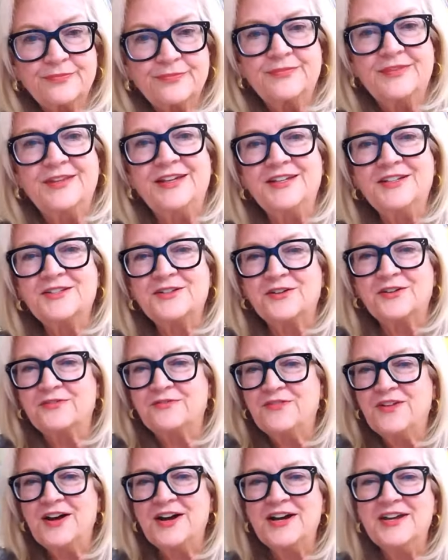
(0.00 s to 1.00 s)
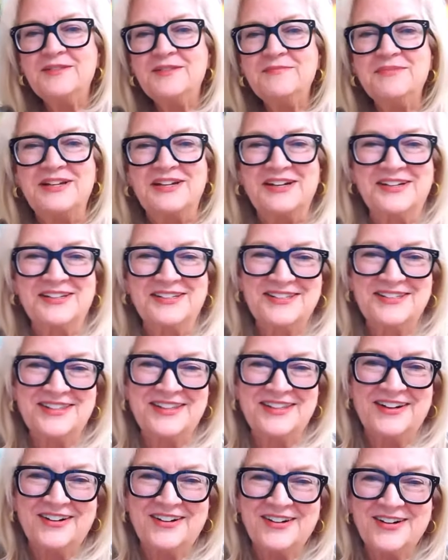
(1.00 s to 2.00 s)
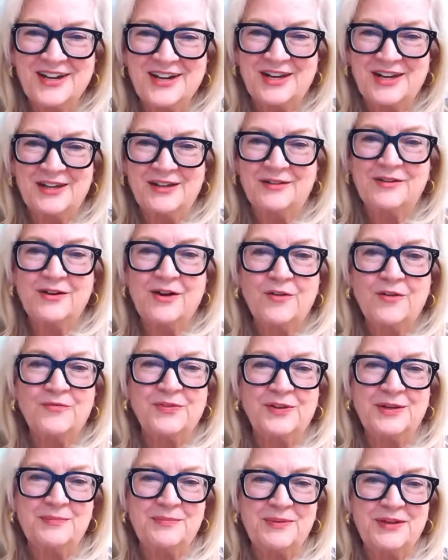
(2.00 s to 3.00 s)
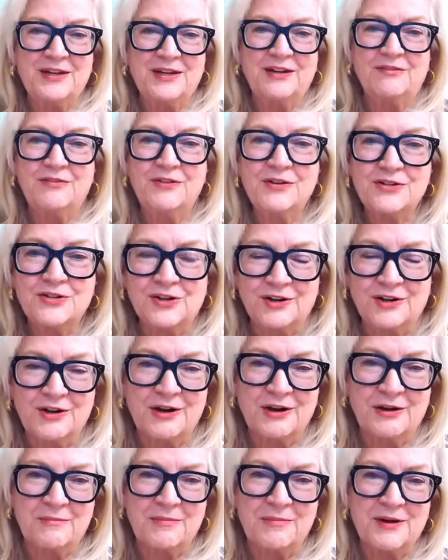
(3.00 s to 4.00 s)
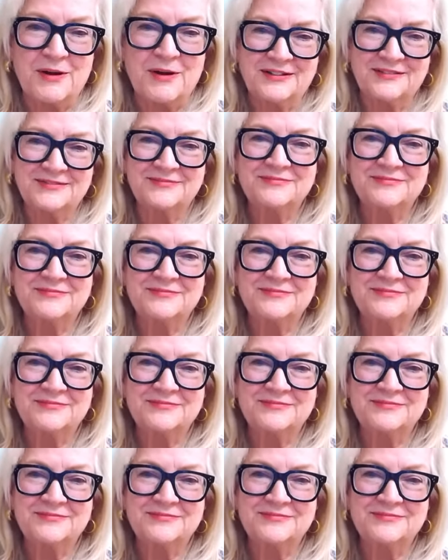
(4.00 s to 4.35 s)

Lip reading: these are fun because they're gonna hopefully be in a future cookbook.